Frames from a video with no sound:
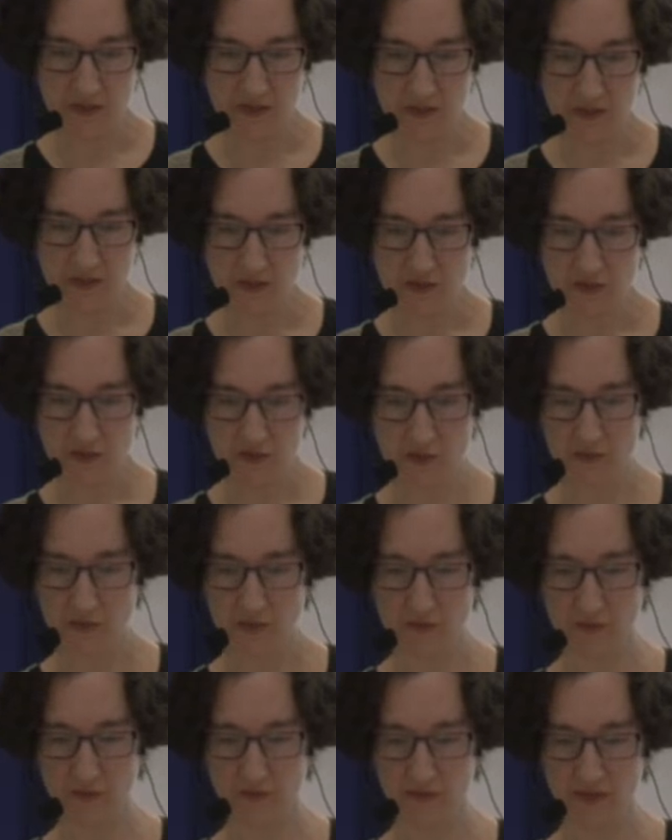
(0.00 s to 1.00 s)
these
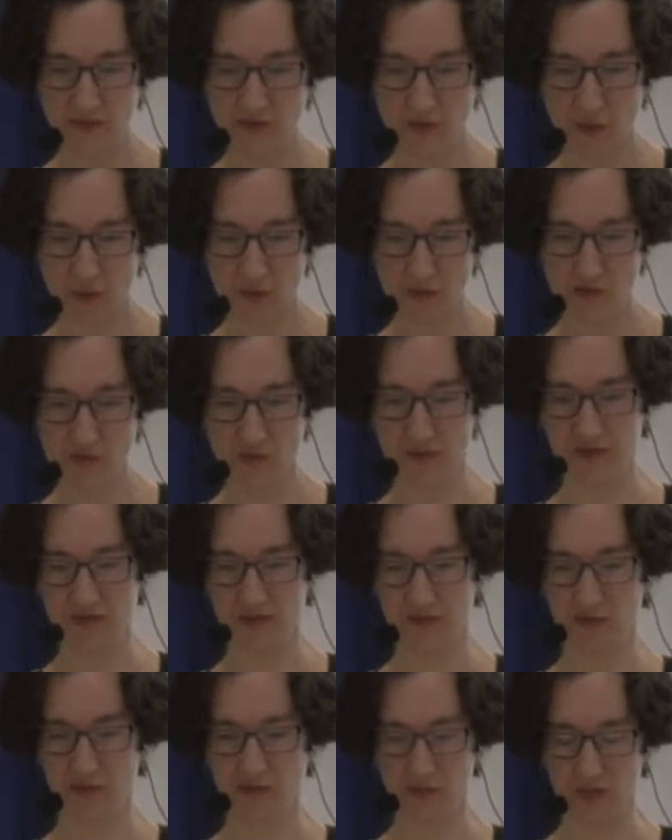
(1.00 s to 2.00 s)
two, this orange one and
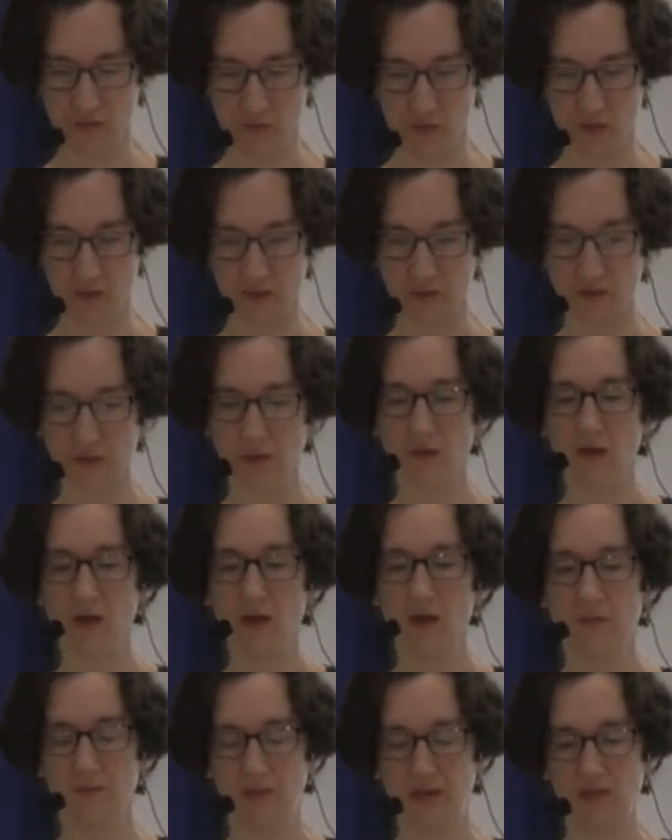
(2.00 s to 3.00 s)
this green one,
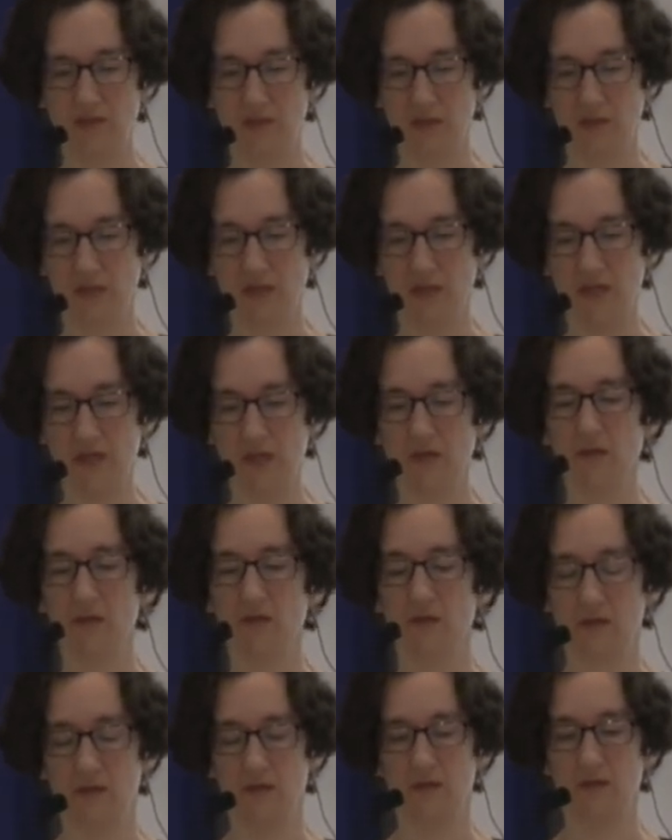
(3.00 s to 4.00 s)
basically
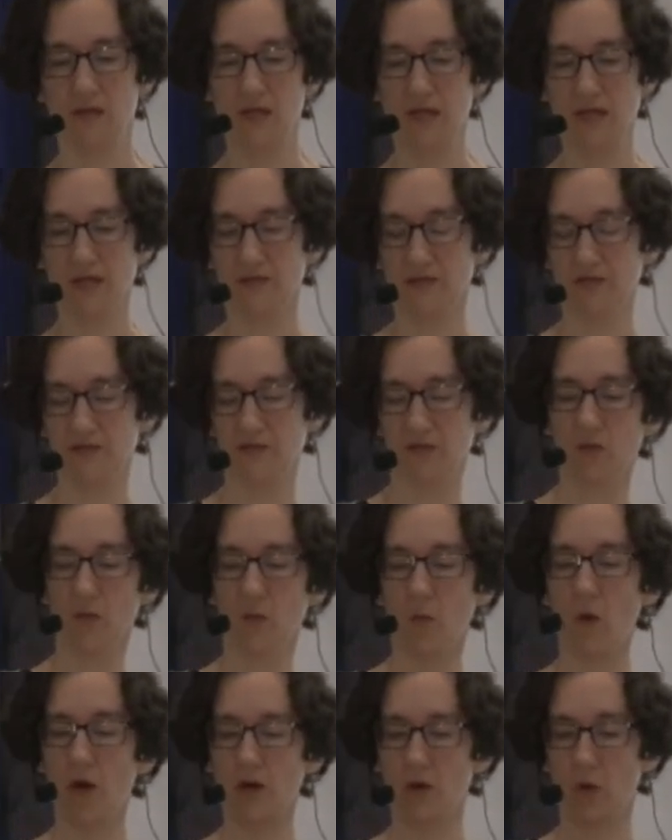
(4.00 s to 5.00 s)
is
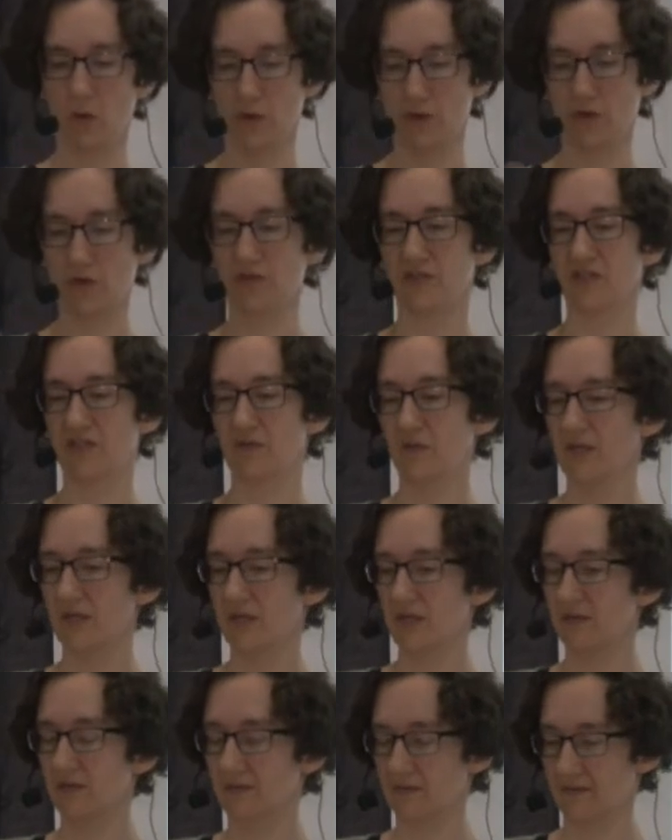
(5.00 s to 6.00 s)
what order did
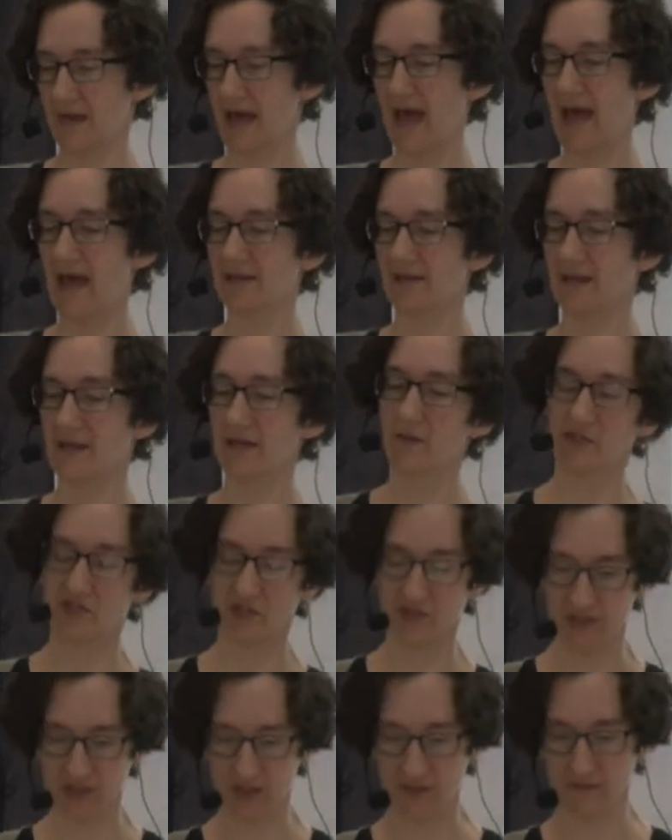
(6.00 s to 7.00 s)
we add
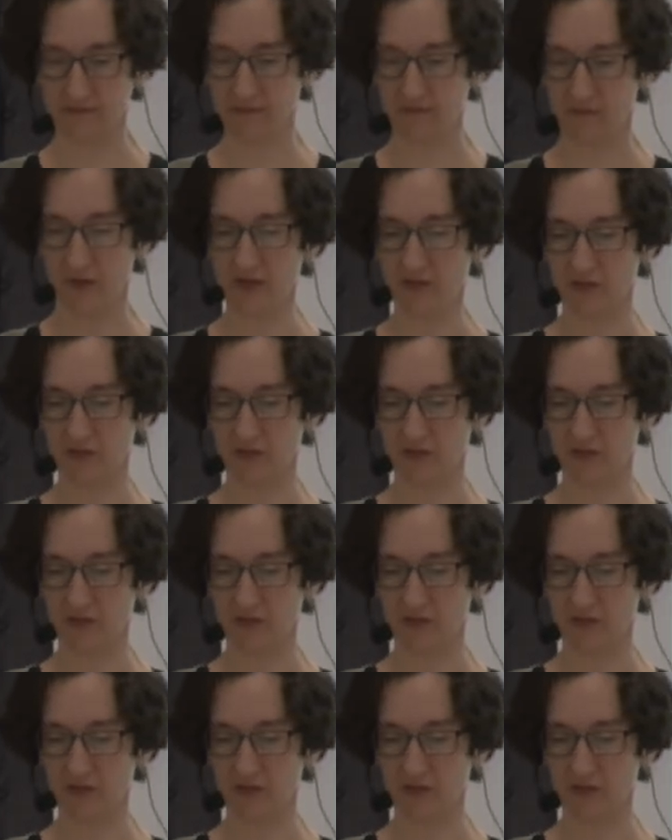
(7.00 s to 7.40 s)
languages in, right?